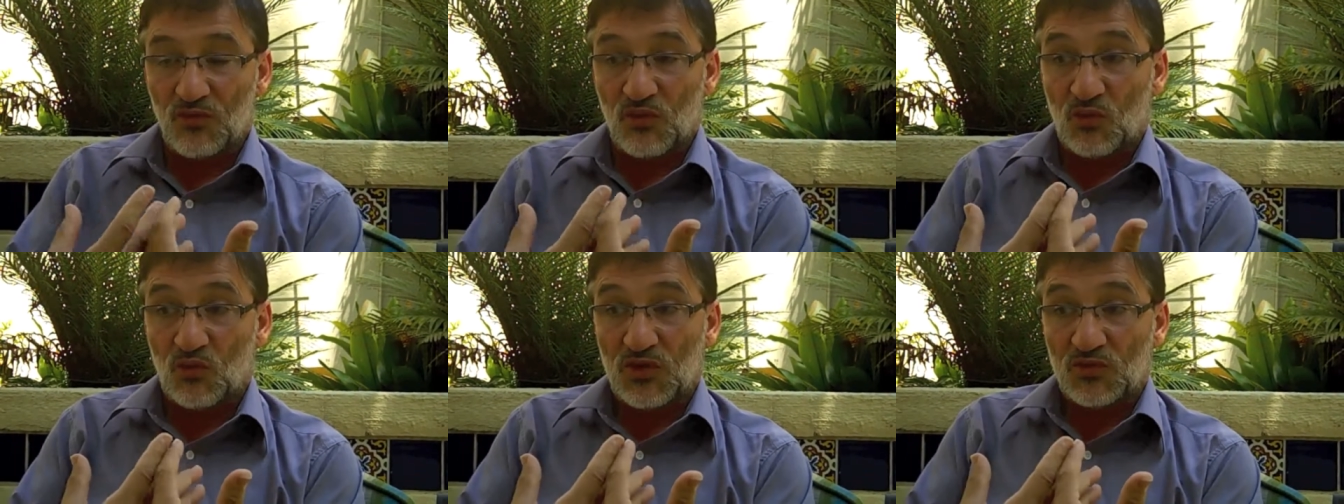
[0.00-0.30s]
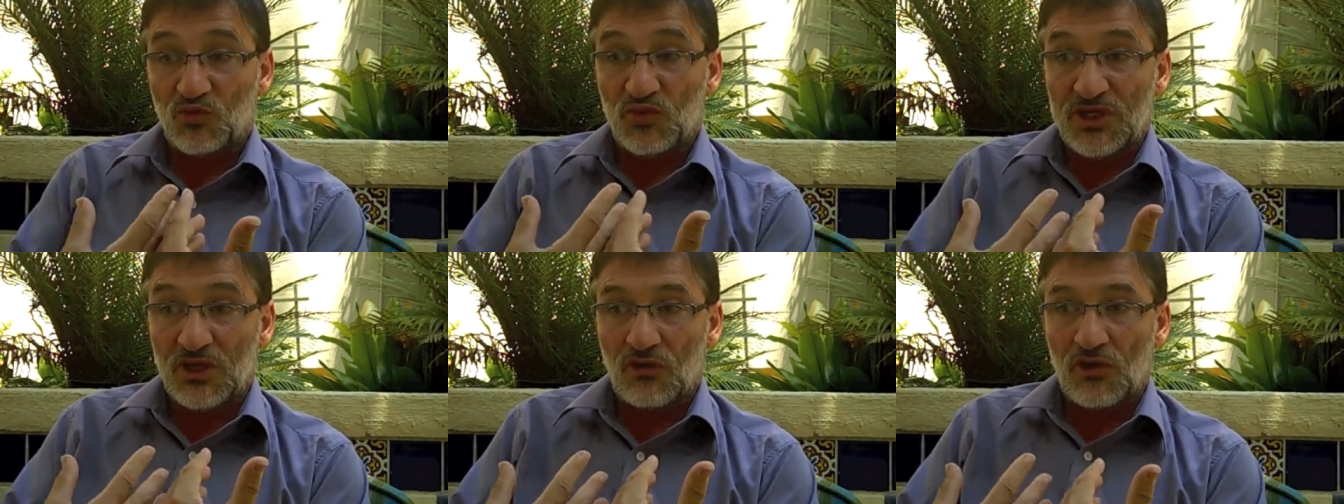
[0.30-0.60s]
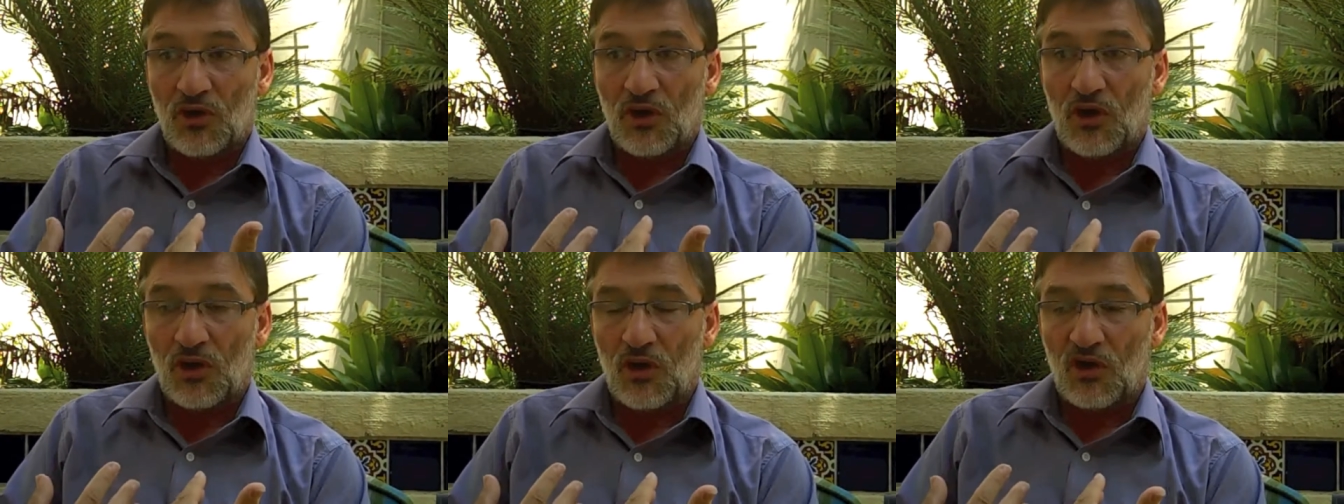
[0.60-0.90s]
What we are
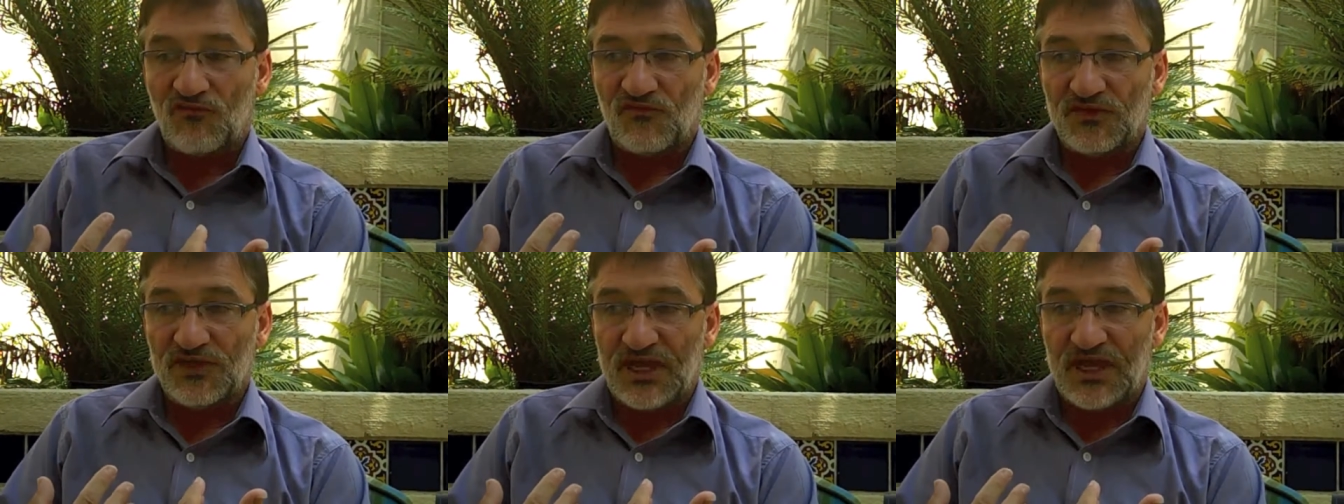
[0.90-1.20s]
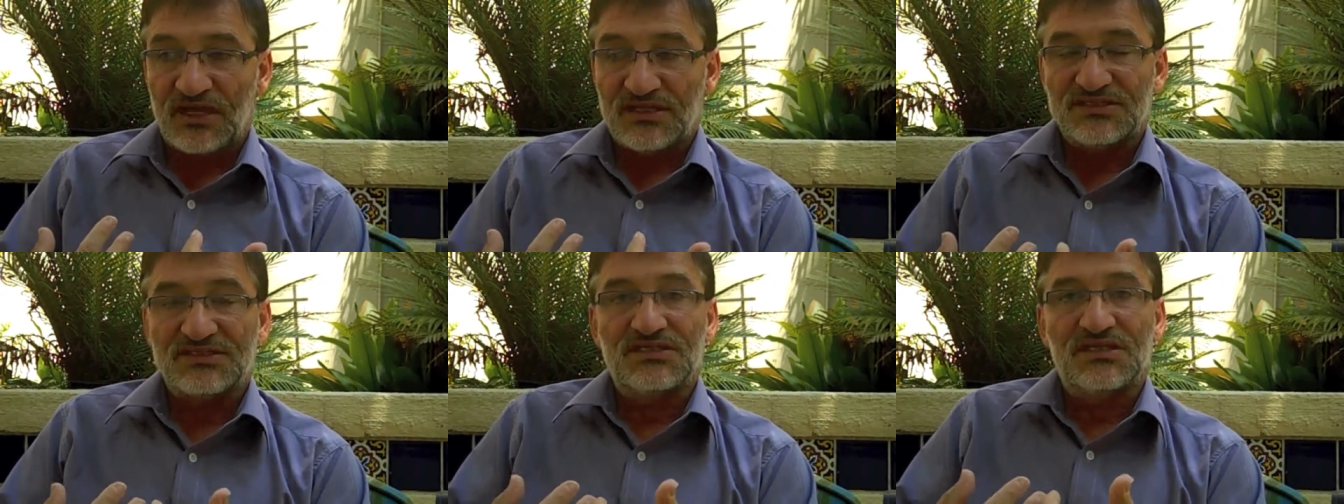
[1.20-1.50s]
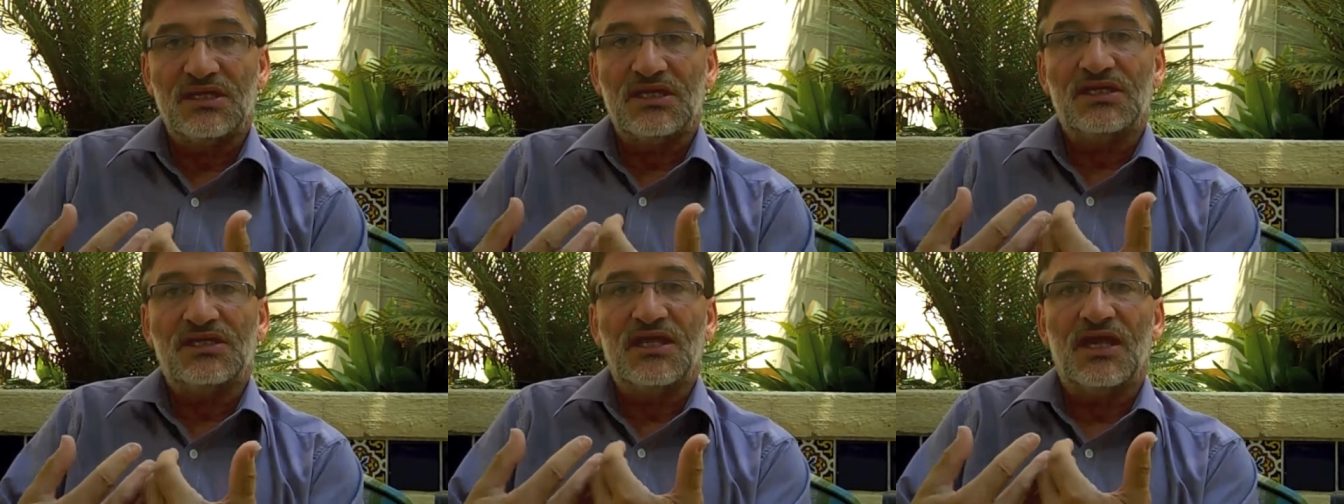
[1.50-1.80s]
often asked,
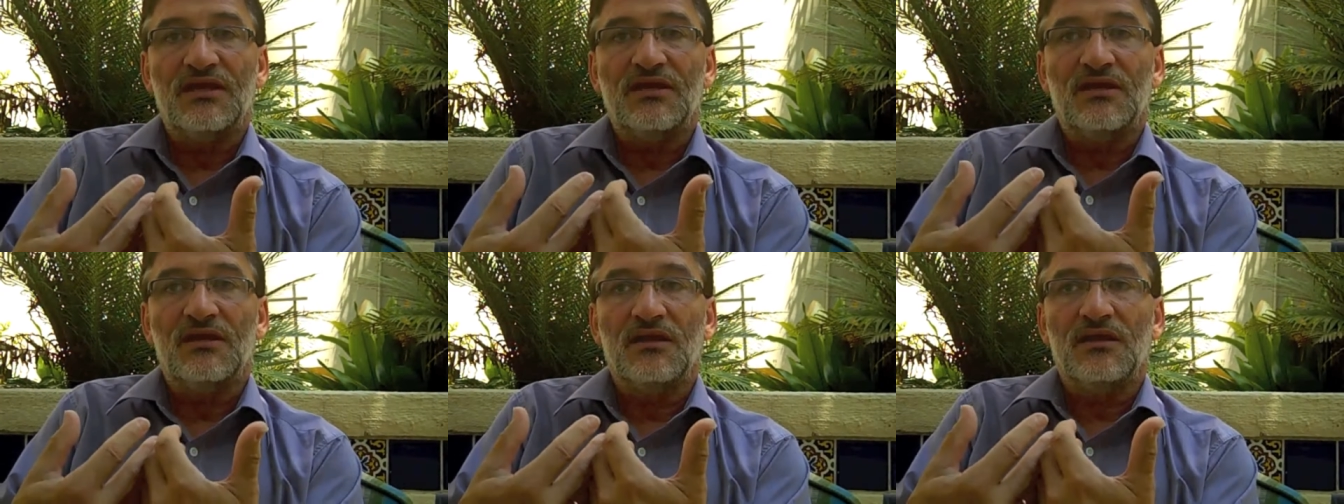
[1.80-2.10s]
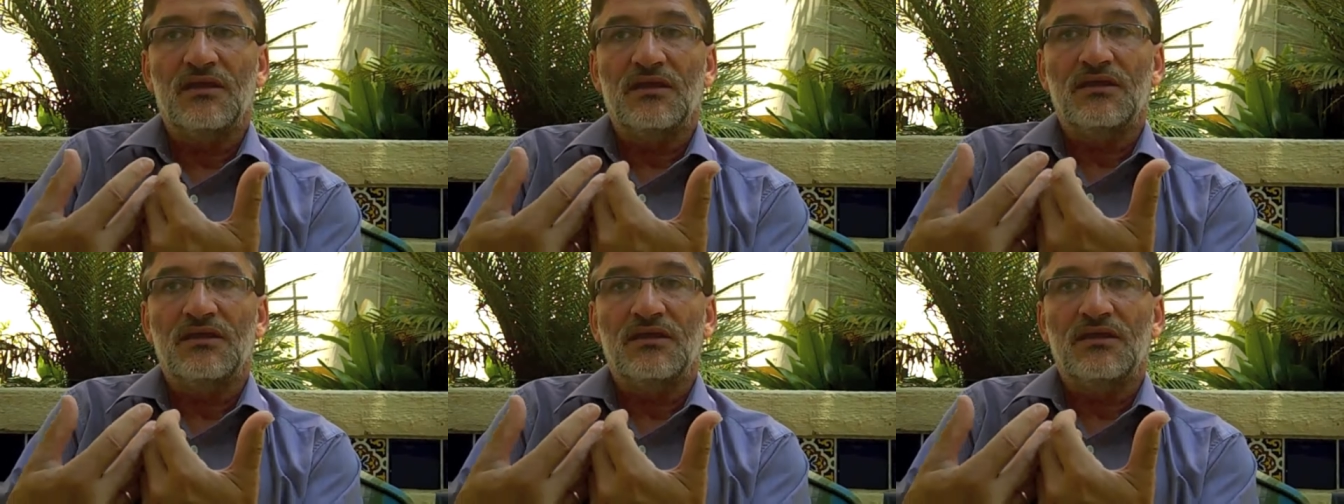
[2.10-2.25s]
can